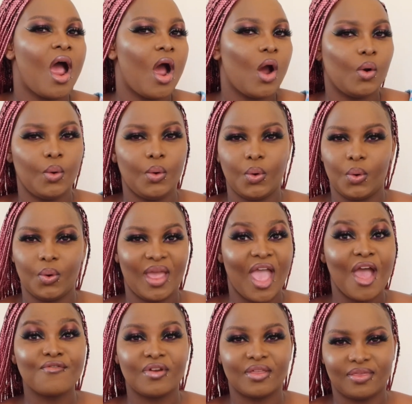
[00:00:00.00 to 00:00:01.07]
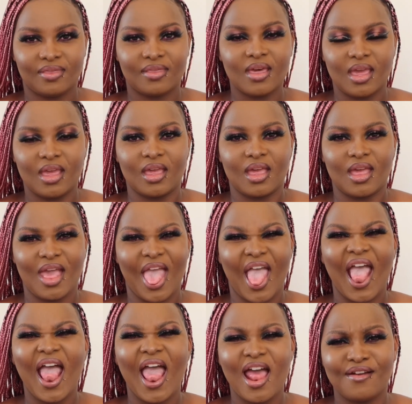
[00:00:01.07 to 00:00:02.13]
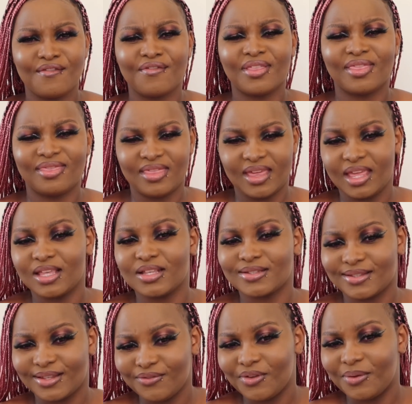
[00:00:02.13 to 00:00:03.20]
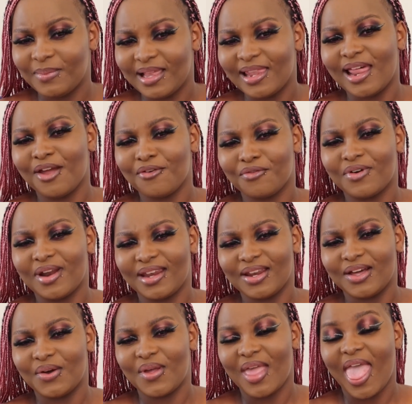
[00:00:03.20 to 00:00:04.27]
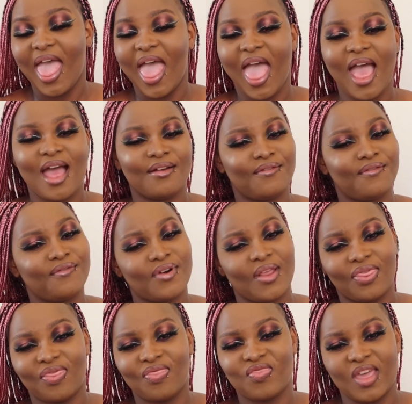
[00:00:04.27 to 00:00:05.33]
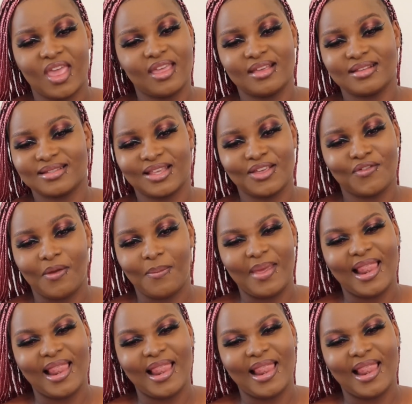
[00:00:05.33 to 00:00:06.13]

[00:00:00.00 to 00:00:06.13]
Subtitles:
Oh, everything is giving me life right now. Everything is giving me